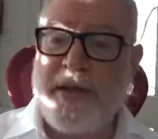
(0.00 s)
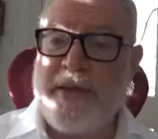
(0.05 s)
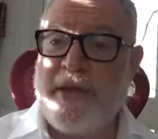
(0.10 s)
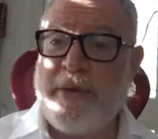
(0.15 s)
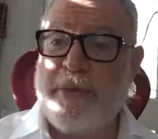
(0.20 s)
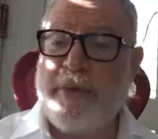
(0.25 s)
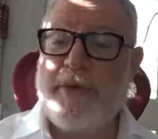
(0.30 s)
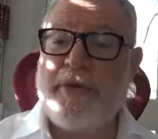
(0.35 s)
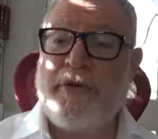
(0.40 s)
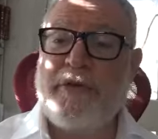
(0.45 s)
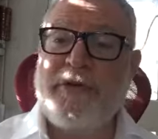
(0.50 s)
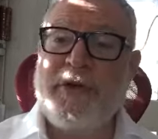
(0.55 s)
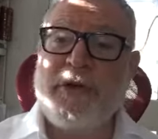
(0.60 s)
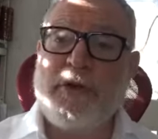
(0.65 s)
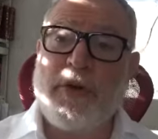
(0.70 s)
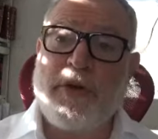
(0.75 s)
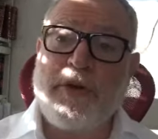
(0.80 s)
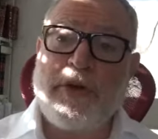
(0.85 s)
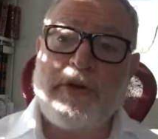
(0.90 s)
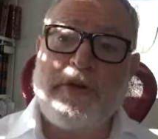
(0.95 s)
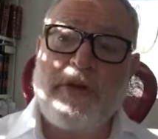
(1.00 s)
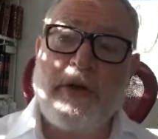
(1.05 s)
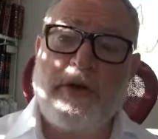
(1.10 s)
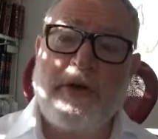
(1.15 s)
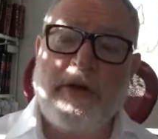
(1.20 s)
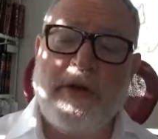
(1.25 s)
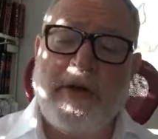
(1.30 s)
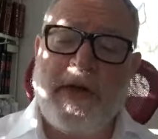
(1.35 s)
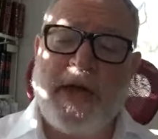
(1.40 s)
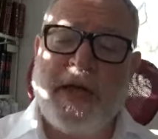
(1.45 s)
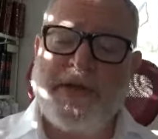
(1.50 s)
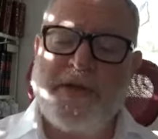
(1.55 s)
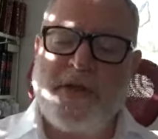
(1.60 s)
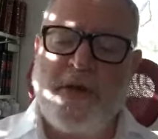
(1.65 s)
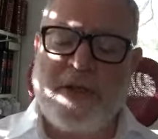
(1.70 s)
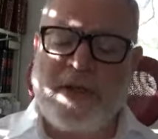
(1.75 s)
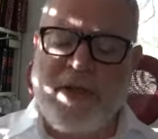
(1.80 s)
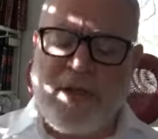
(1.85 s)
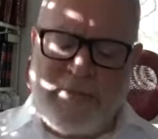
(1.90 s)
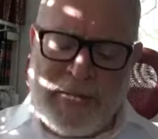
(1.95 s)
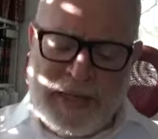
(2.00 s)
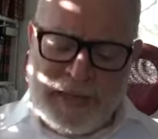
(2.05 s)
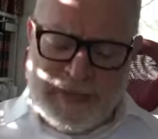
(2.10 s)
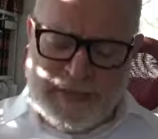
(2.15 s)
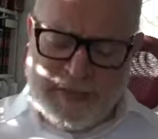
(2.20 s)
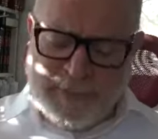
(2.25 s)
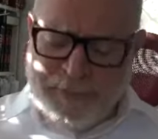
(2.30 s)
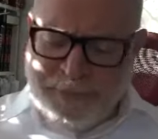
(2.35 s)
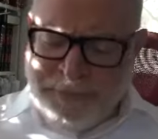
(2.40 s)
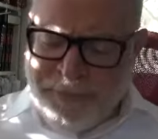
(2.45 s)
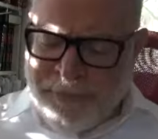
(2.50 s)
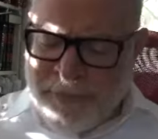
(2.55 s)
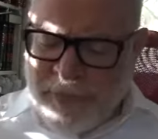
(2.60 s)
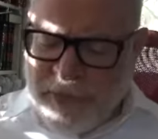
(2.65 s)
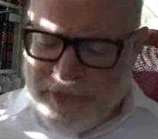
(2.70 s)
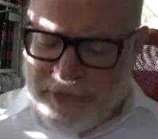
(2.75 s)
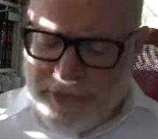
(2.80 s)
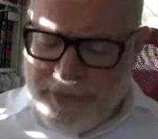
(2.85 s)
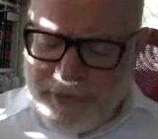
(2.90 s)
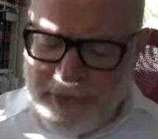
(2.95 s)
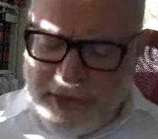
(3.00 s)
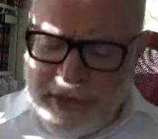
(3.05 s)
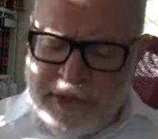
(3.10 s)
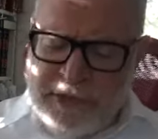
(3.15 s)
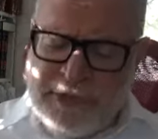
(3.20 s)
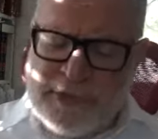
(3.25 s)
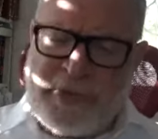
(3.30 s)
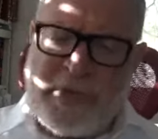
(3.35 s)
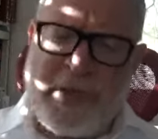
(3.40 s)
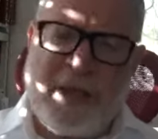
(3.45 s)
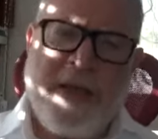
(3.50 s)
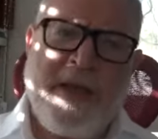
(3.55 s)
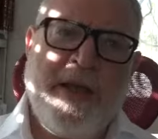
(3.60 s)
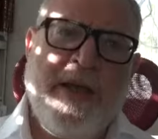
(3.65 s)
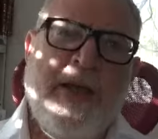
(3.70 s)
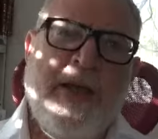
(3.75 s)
That we fulfill all the Torah as God commands us. So it's very interesting.